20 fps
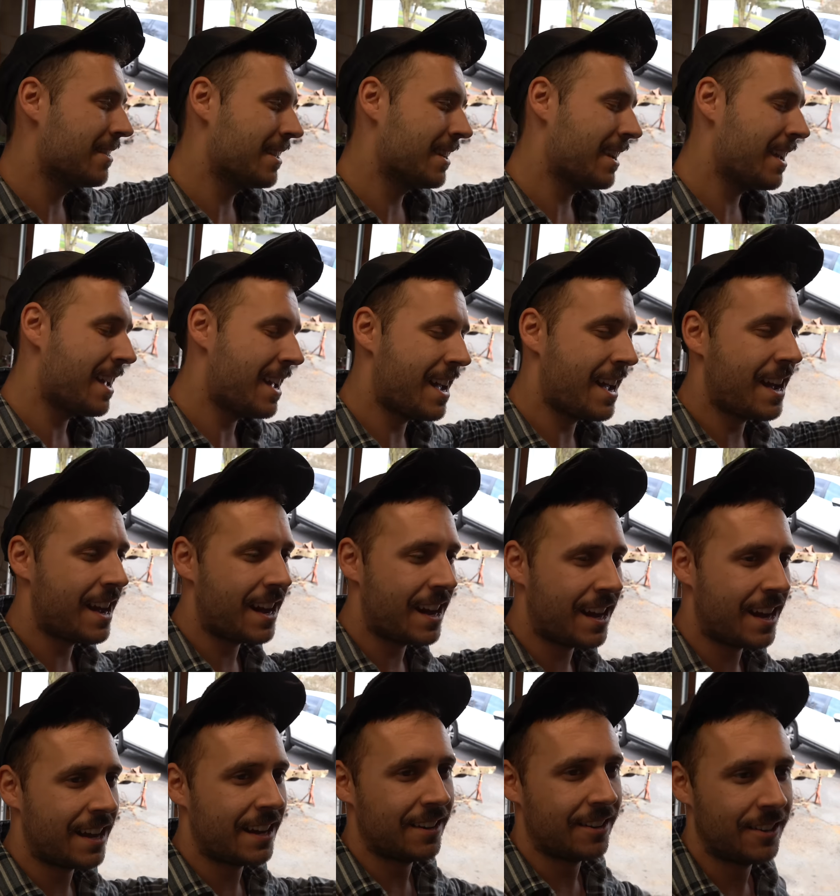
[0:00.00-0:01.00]
was like,
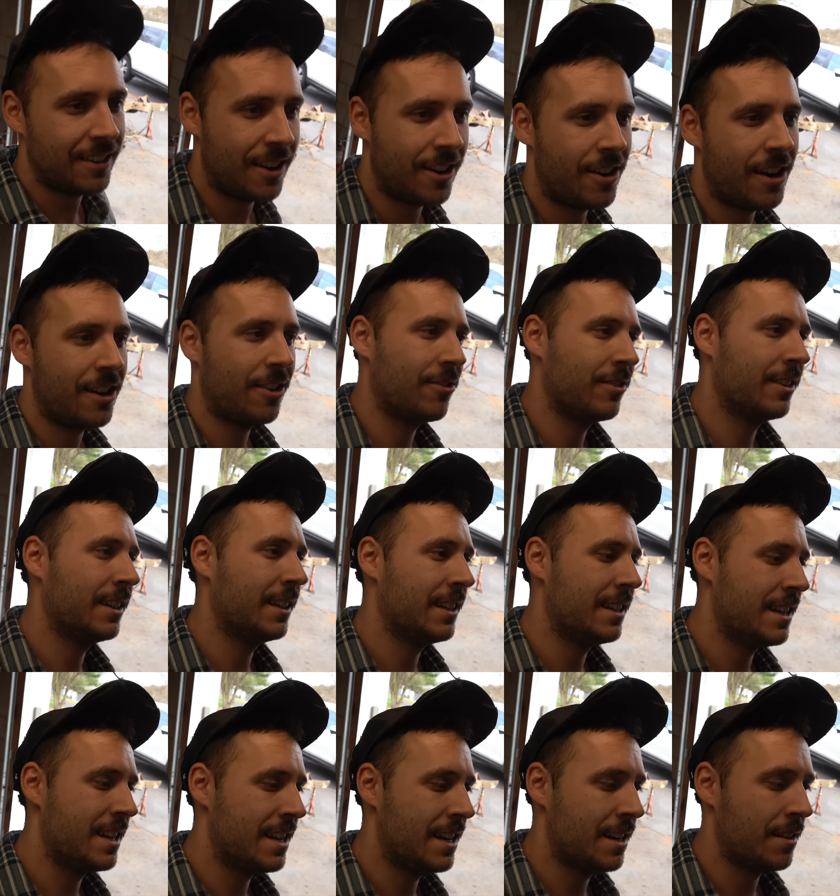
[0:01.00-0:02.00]
ah, I don't know, I don't really
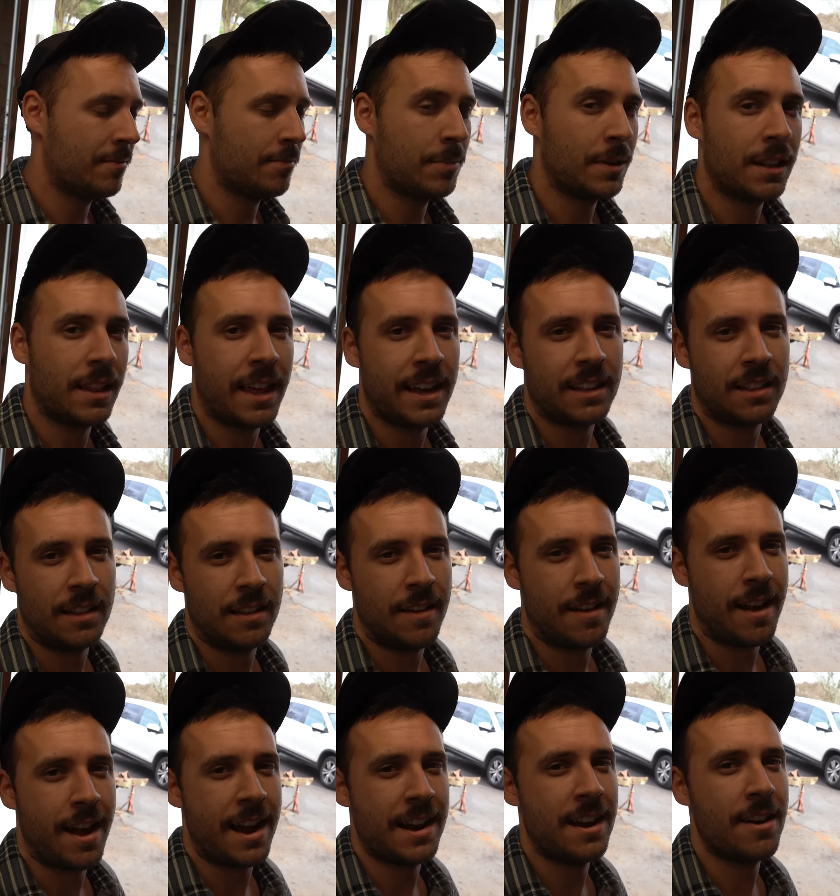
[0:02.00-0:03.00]
need it. But like,
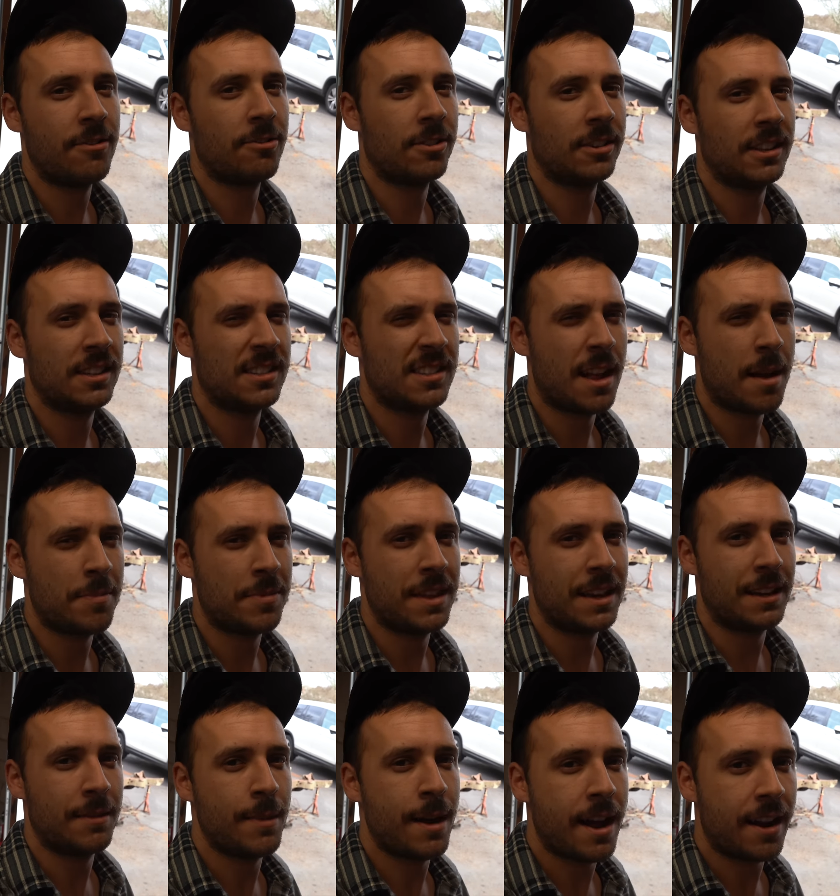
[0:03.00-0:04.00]
I never really stopped
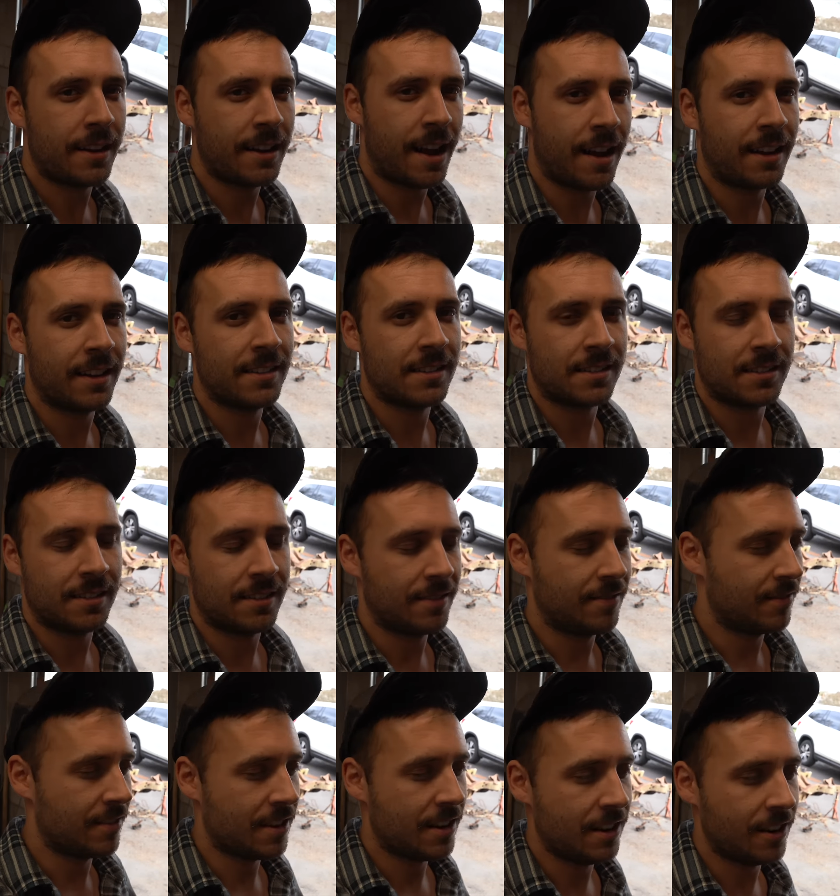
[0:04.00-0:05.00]
thinking about it because,
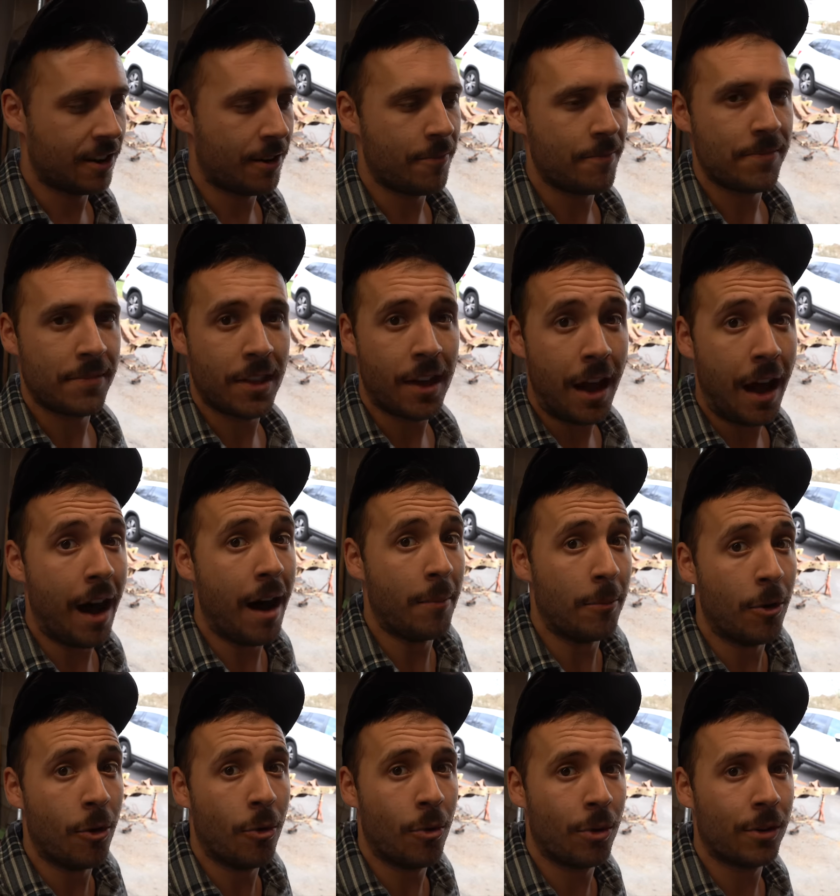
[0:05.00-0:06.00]
you know,
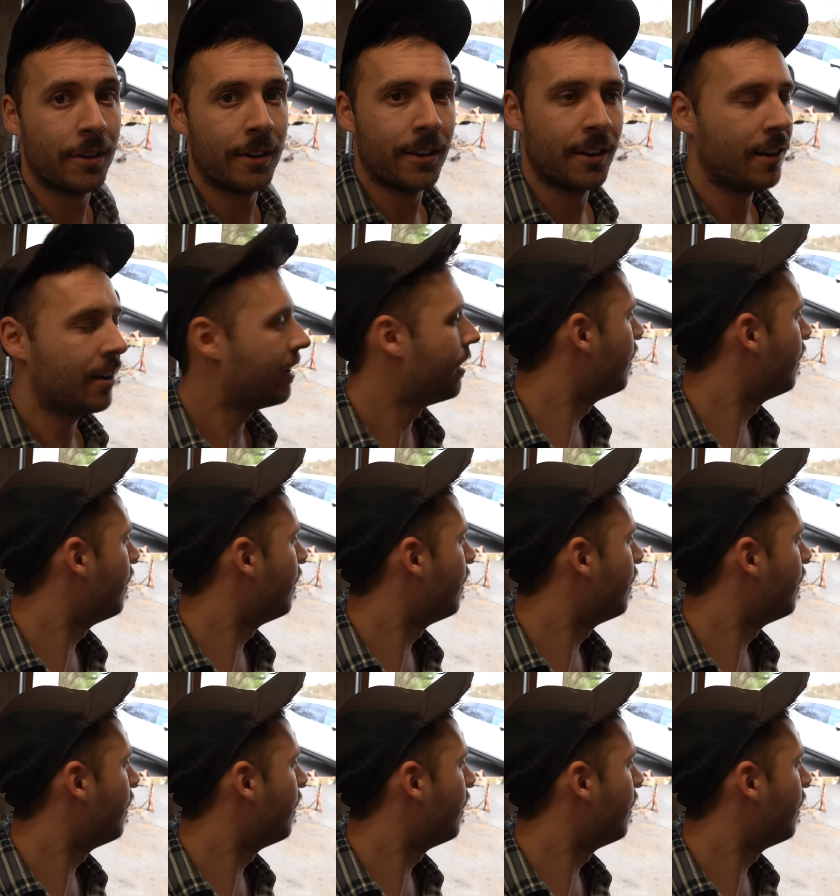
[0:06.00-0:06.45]
I'm a hoarder